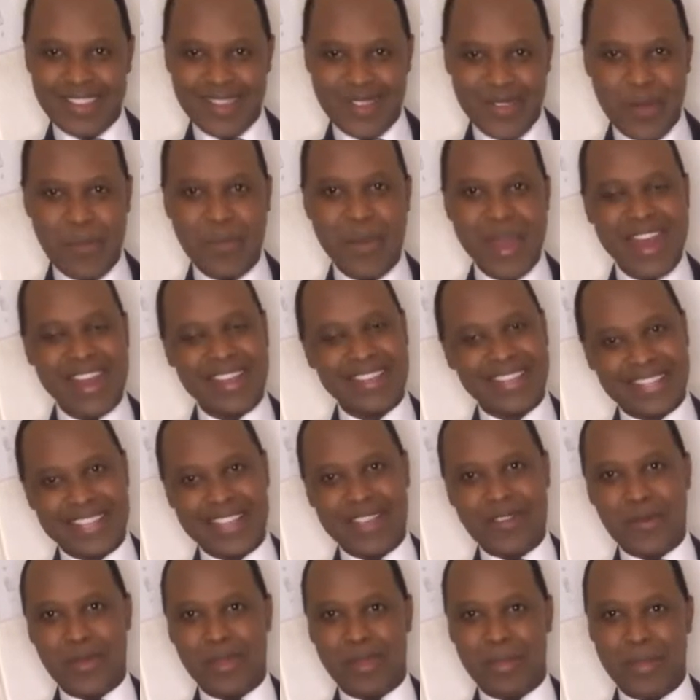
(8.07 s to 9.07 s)
you better
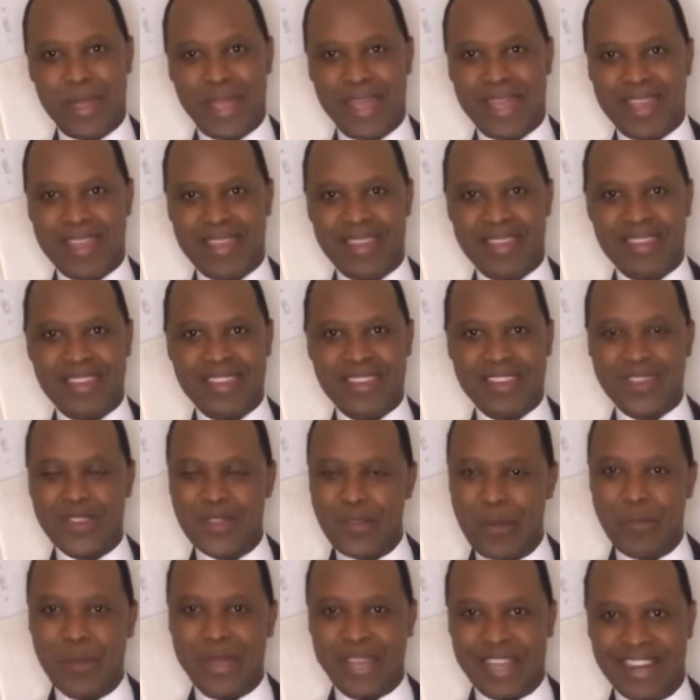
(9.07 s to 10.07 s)
stick with me.
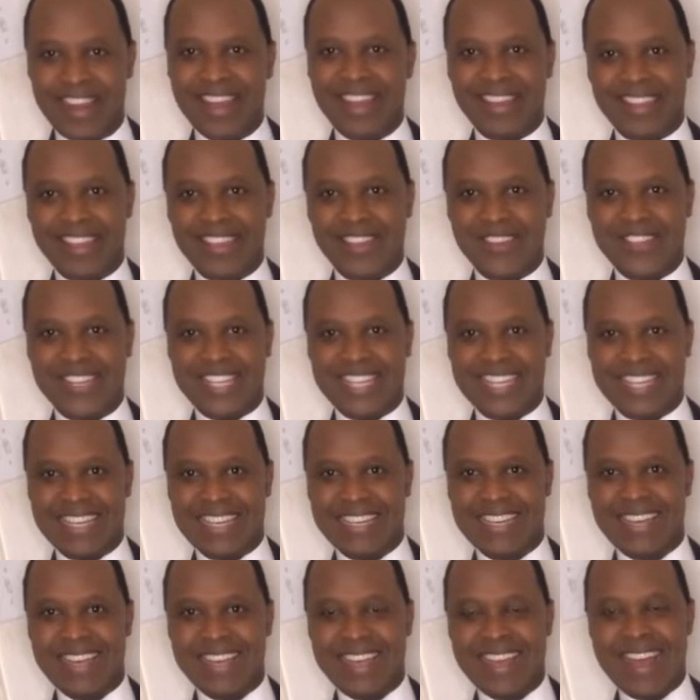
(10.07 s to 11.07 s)
You'll be glad that you did.